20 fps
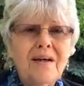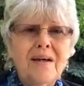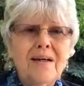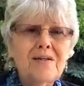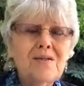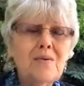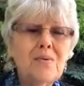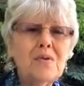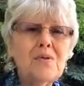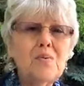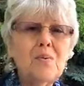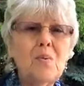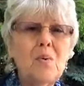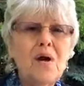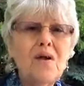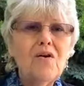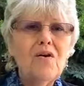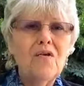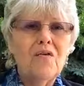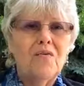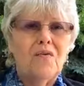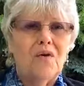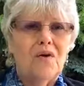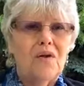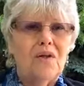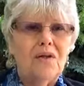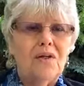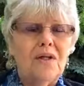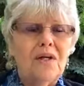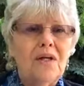So it was wonderful.
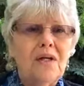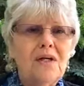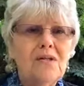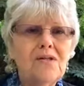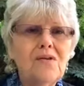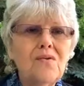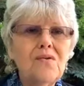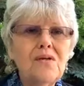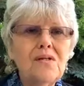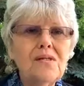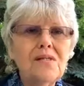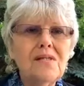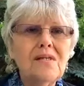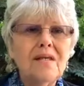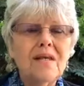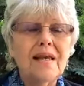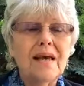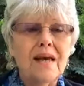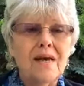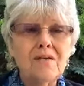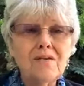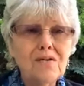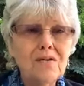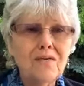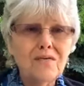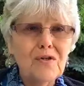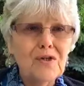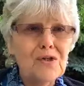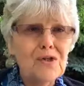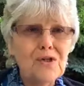So this council
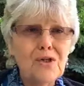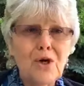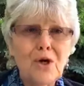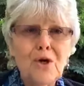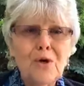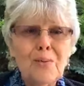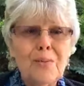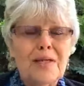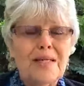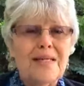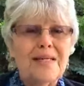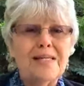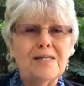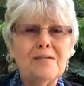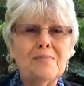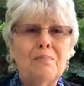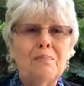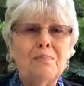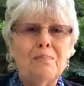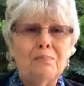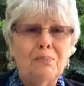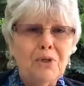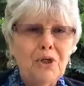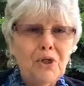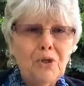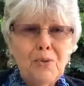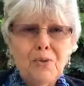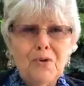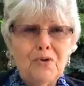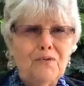of discernment is
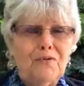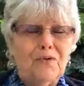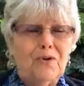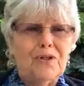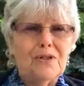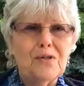beautiful.